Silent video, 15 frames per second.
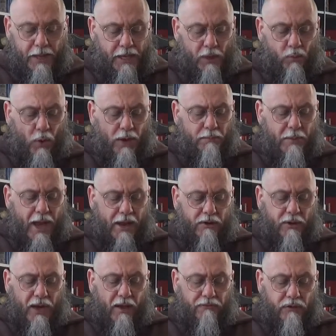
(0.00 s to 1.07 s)
In what
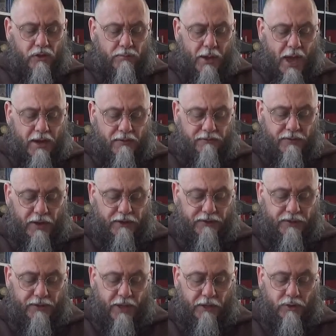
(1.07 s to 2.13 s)
manner have you
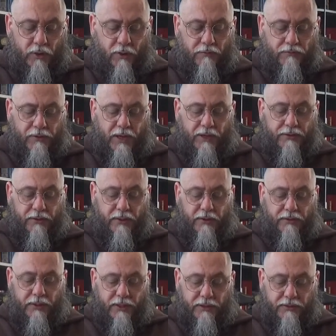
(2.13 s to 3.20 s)
manifested that your faith
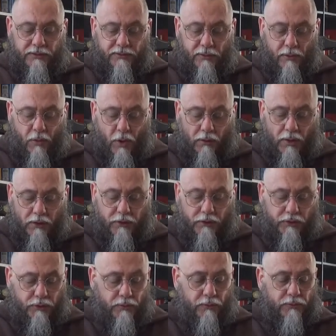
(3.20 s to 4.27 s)
in these or other
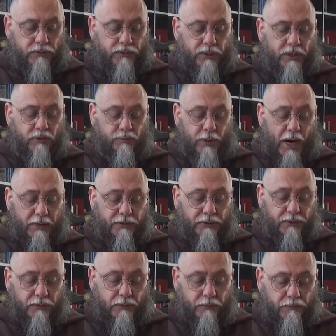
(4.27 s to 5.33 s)
truths is
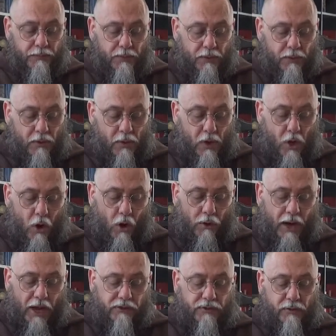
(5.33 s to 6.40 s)
practical? Or
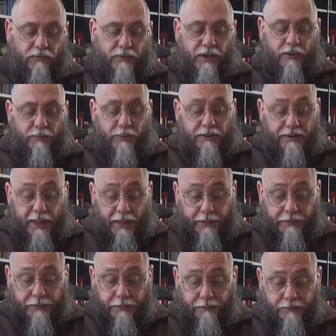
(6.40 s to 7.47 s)
has your faith been
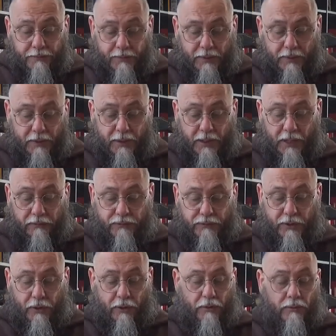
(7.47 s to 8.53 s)
dead? If
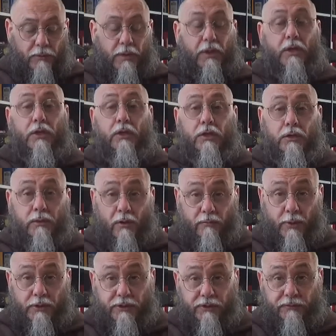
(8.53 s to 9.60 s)
so, you have
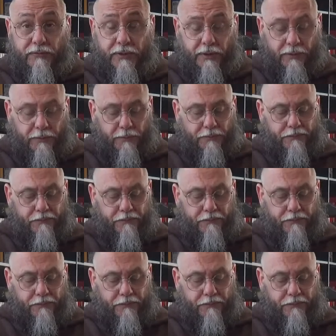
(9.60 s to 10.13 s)
much to fear.